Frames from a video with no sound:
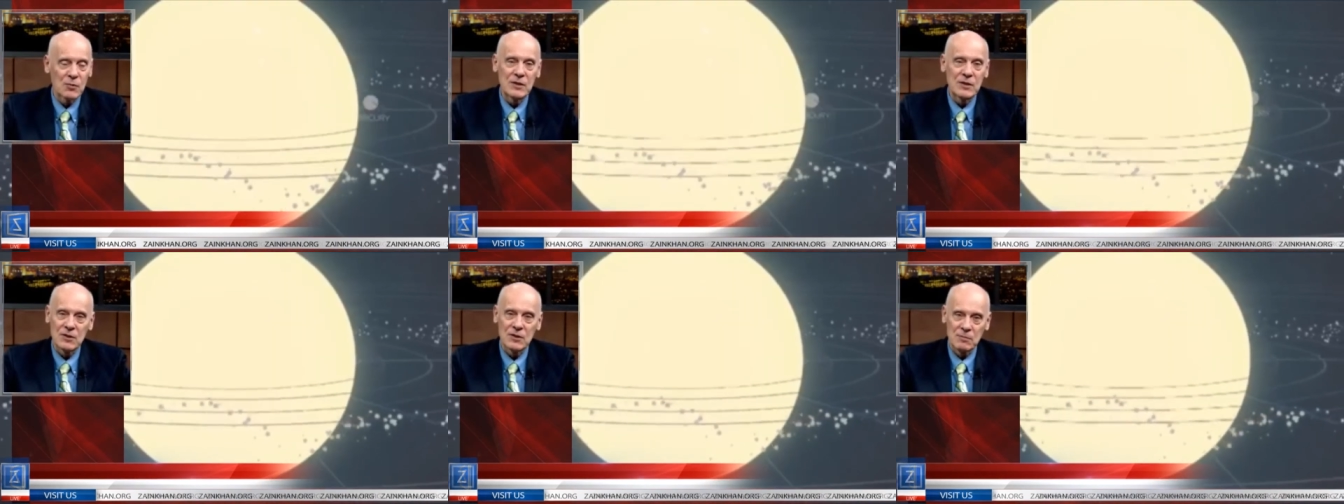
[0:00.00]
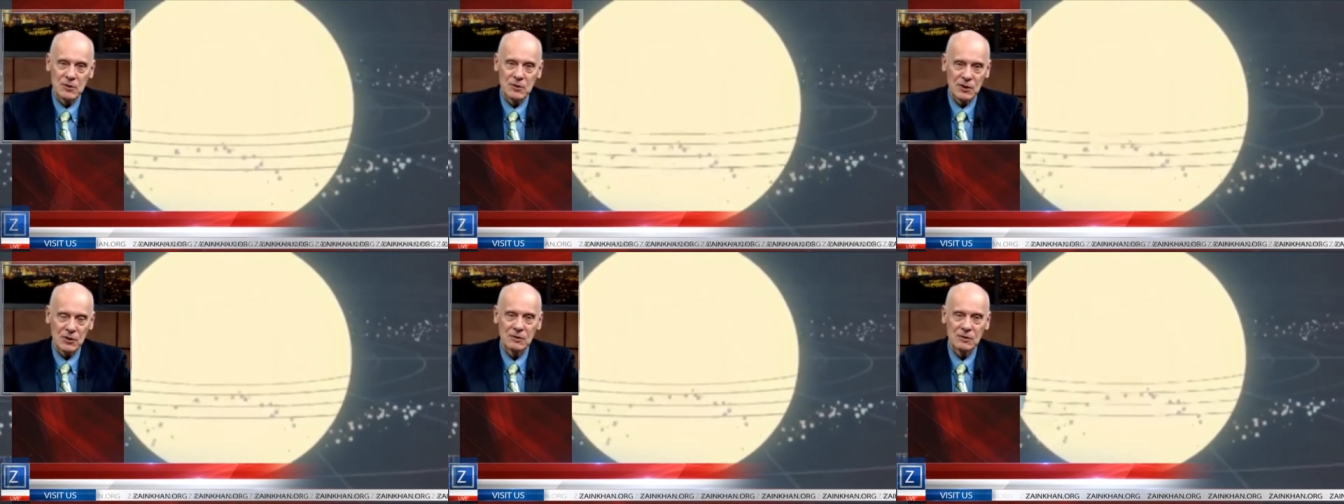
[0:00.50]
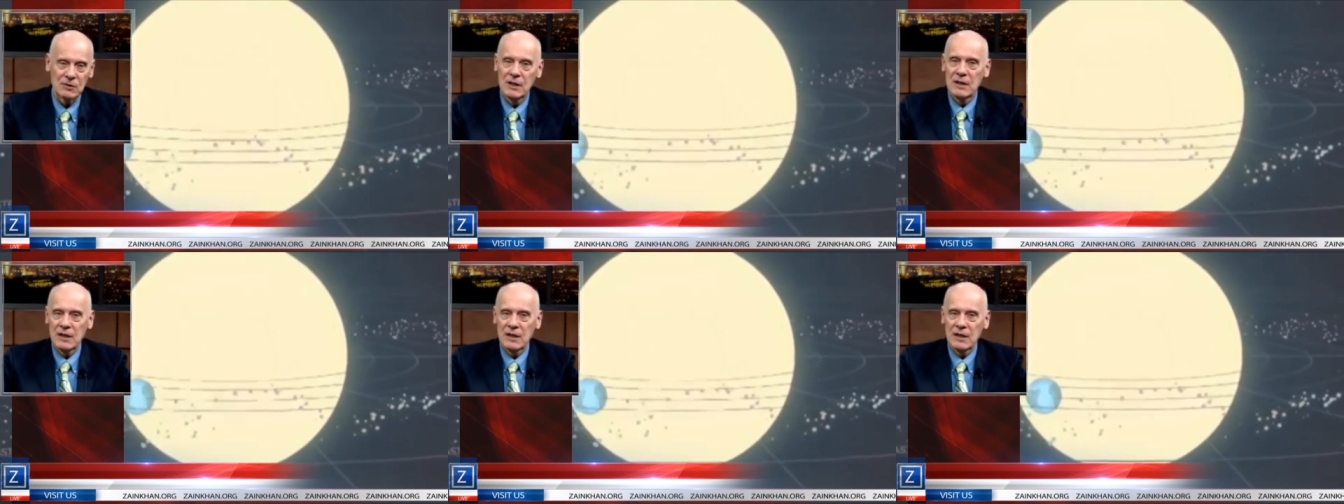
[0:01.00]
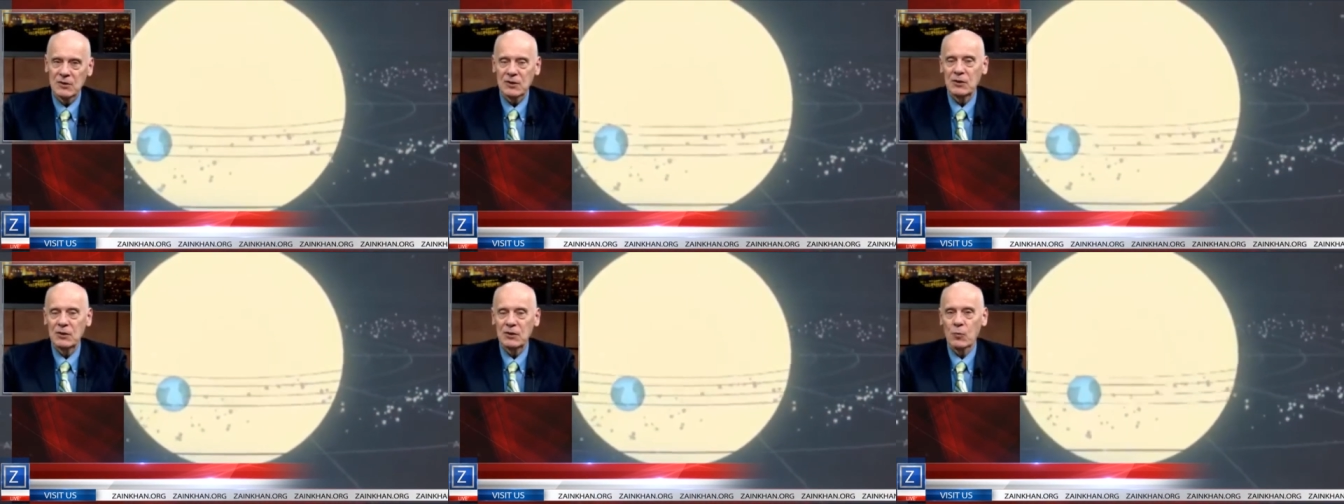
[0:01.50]
presupposition is
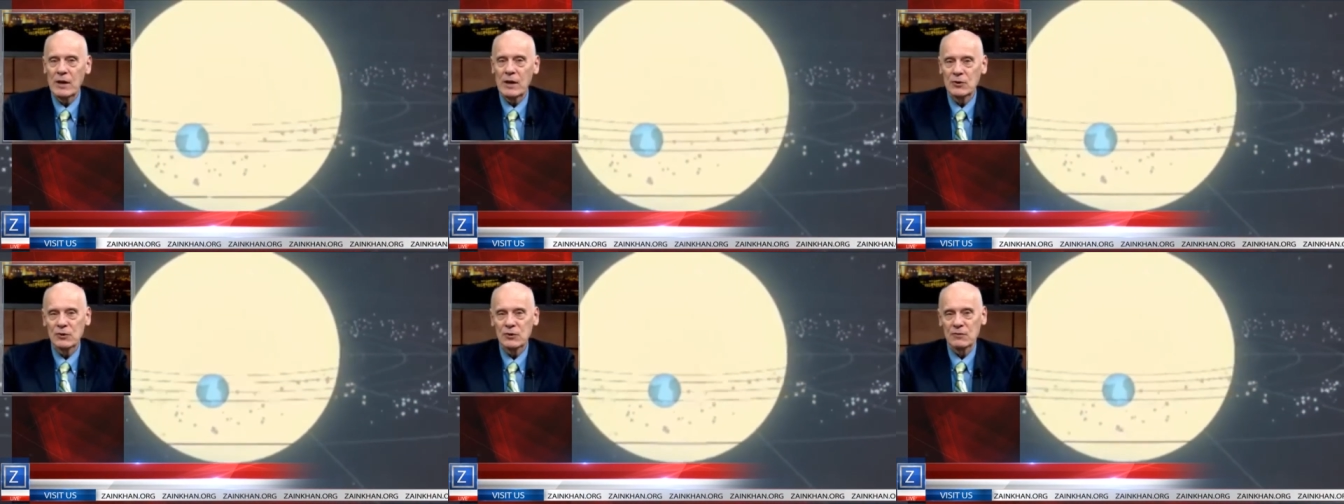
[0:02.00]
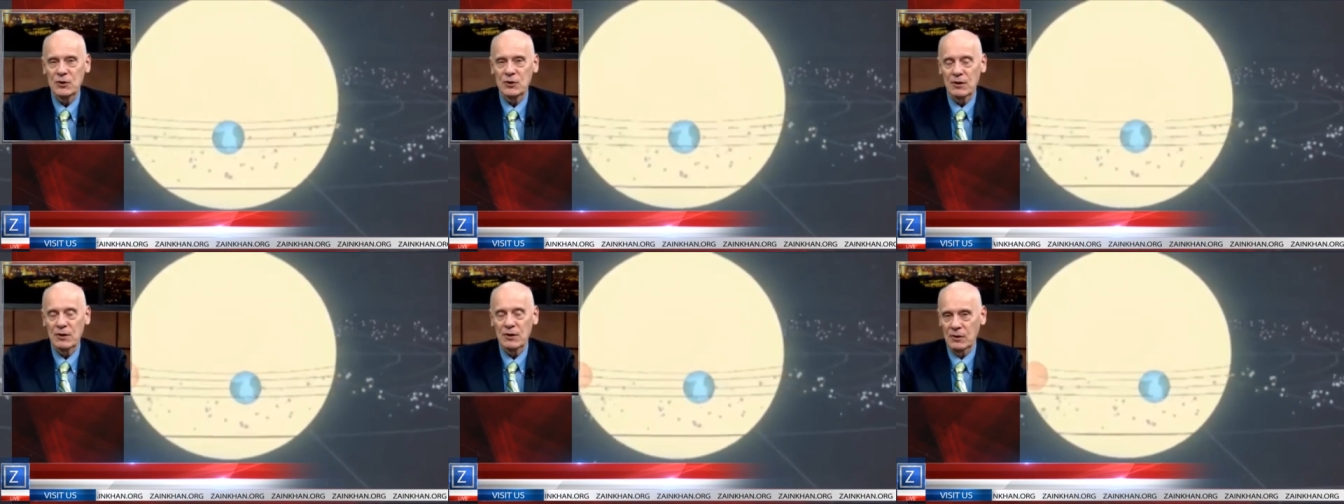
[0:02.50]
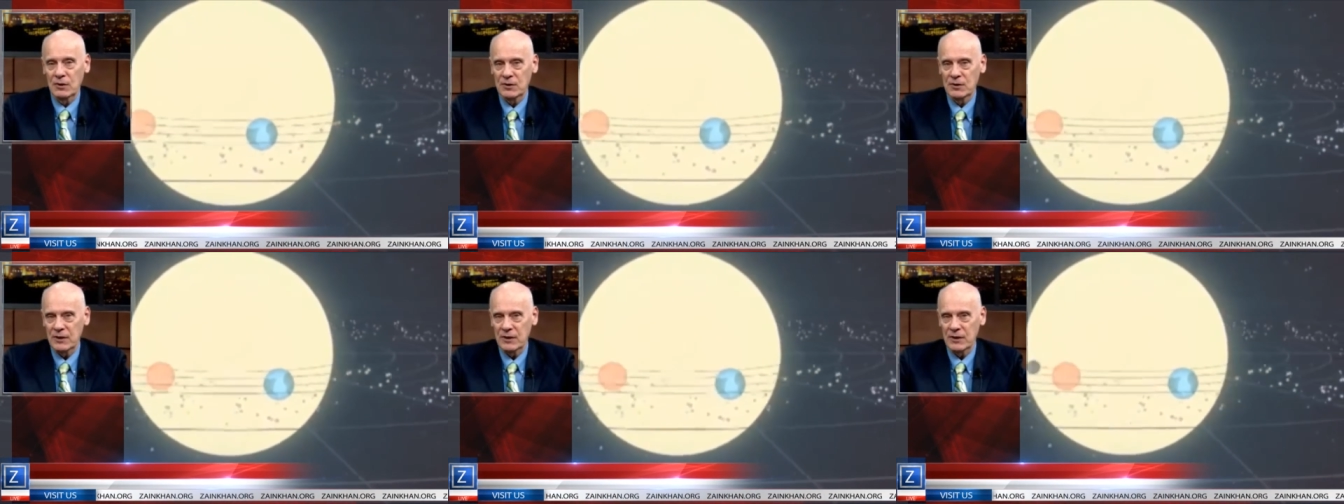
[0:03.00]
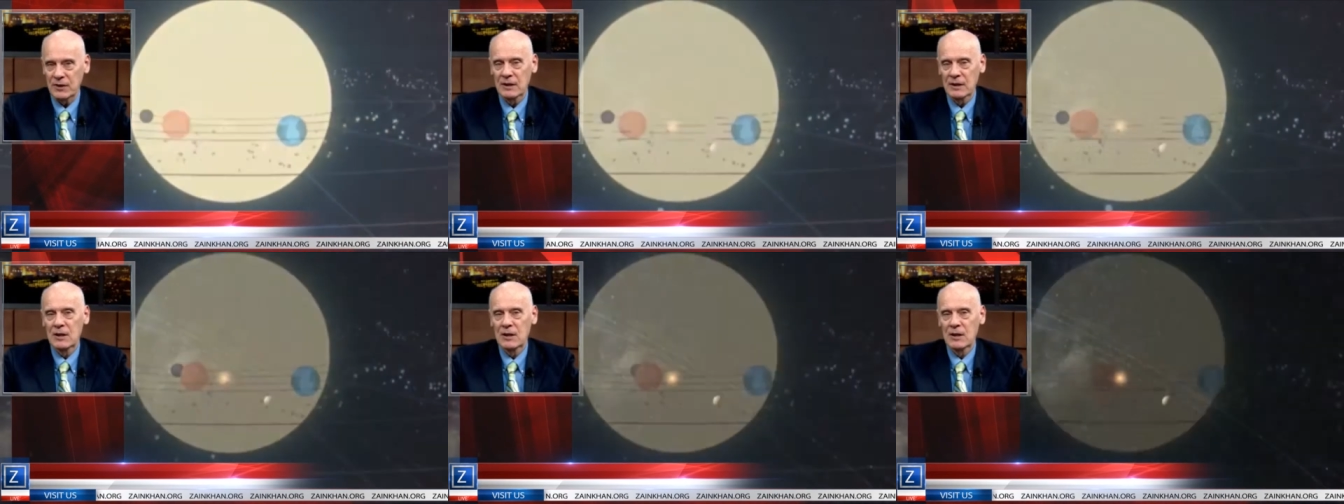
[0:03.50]
that the equations of general relativity
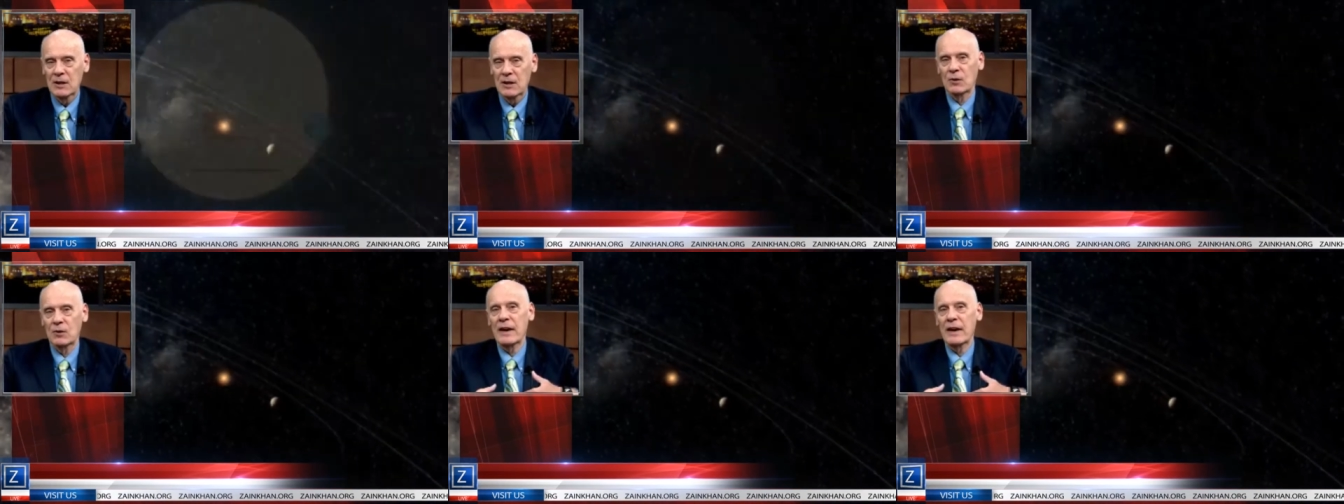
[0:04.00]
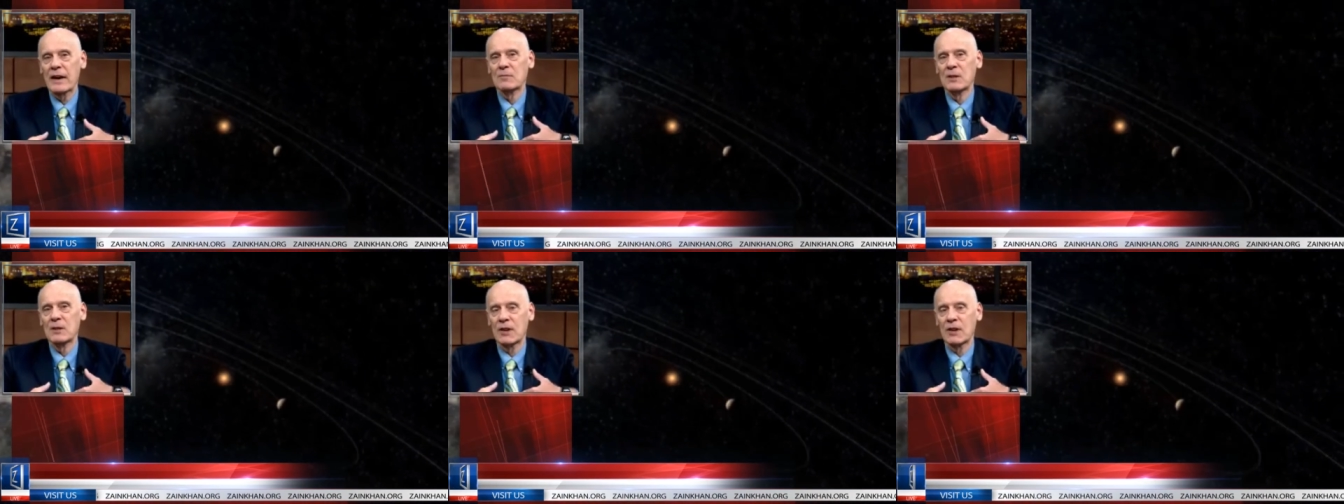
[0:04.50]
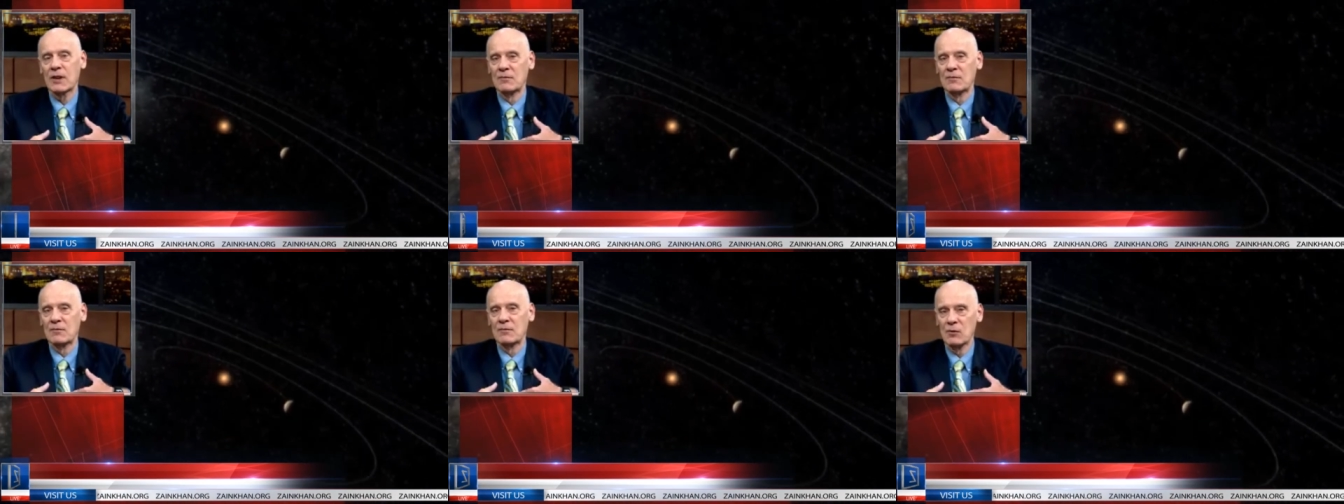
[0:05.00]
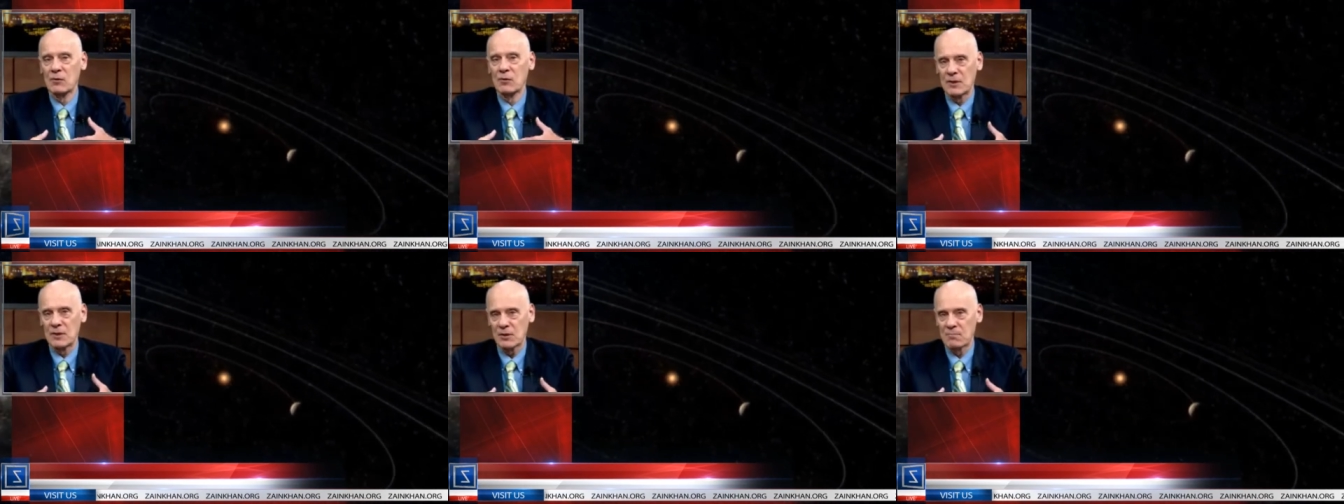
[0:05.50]
reliably describe the
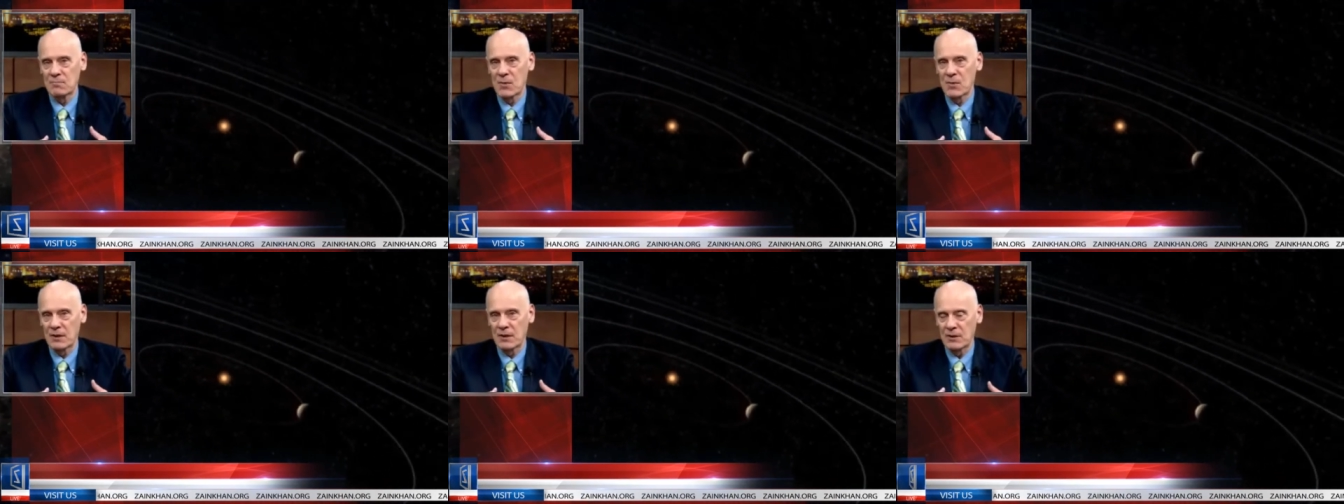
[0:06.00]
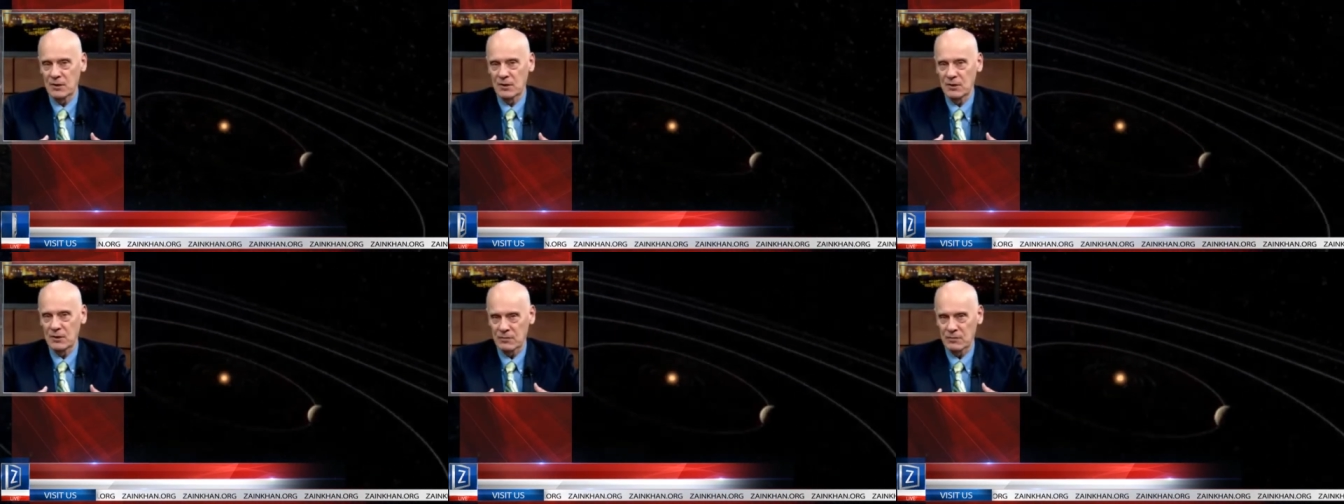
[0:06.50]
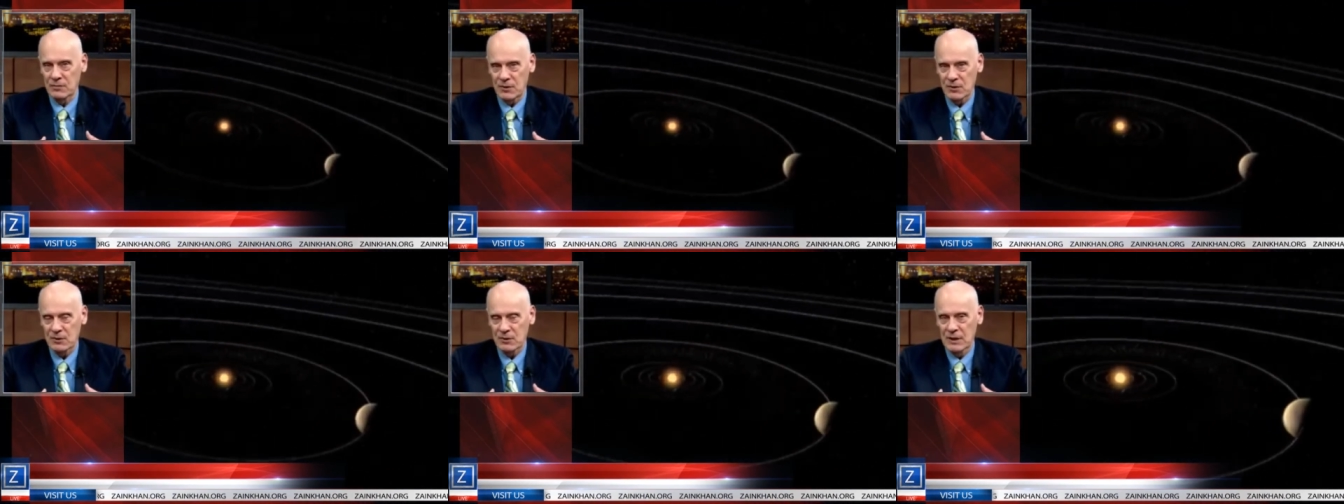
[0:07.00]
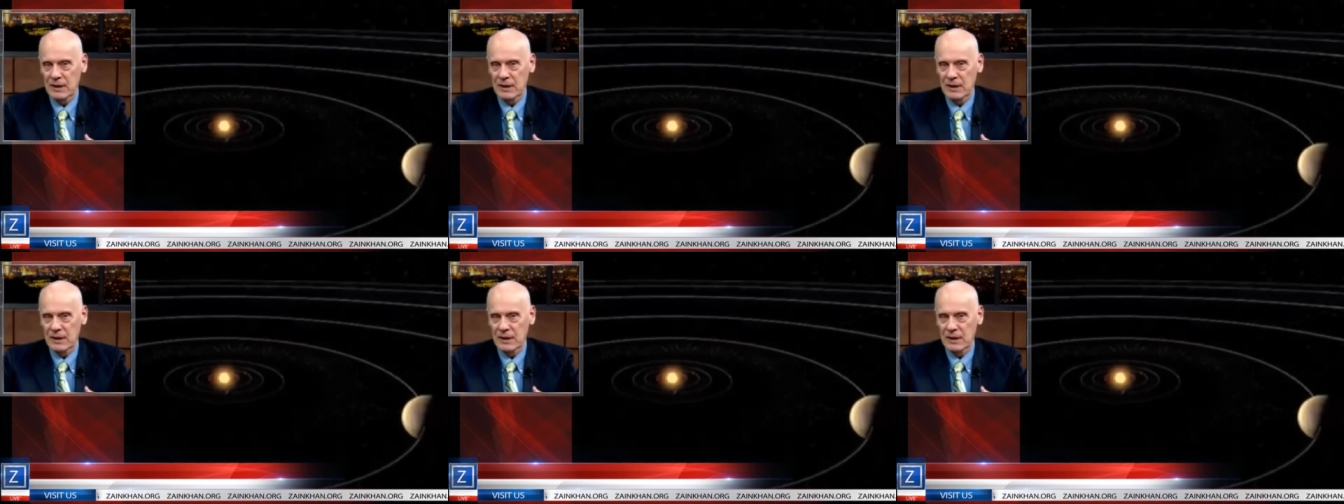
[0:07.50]
movements of bodies in the universe.